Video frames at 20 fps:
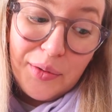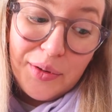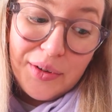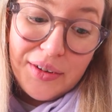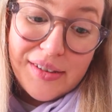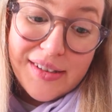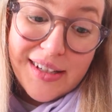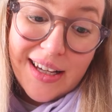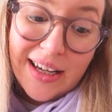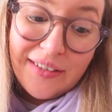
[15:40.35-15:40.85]

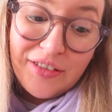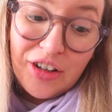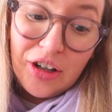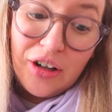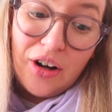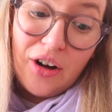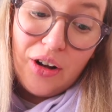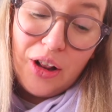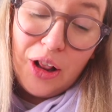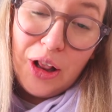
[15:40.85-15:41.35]
once I've
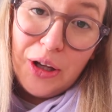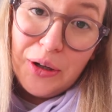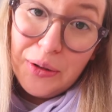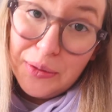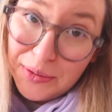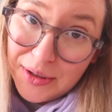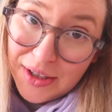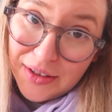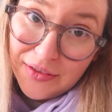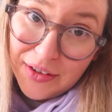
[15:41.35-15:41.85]
got
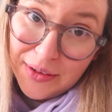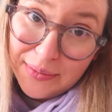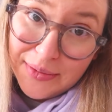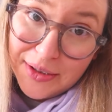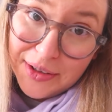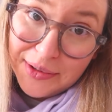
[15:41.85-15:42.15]
loads of them